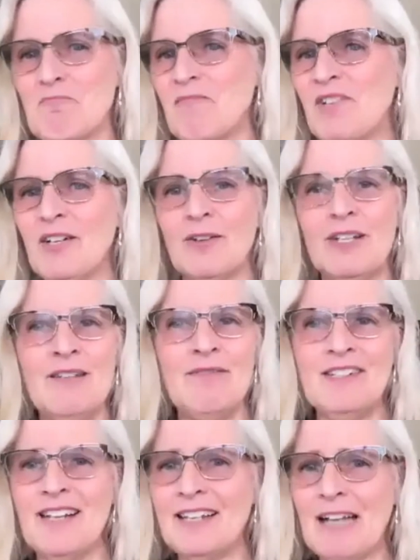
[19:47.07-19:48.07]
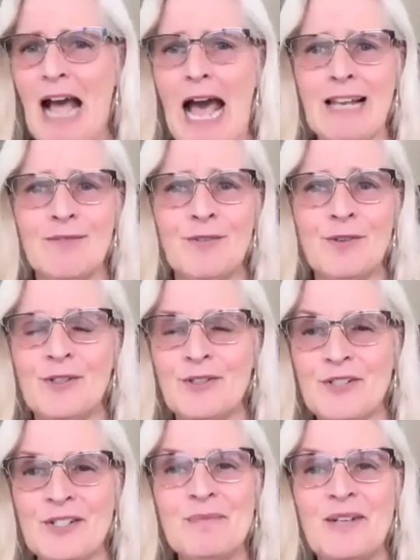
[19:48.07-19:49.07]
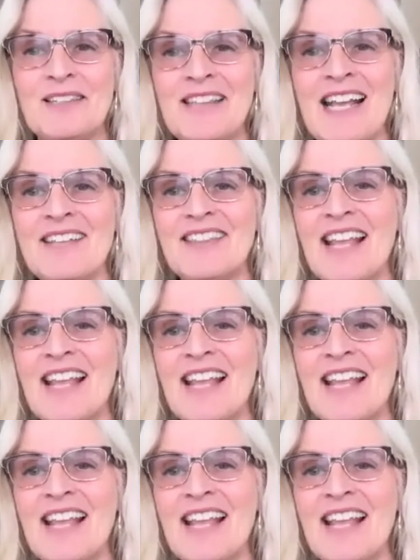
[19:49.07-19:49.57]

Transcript: you know, even like olive oil or something like that,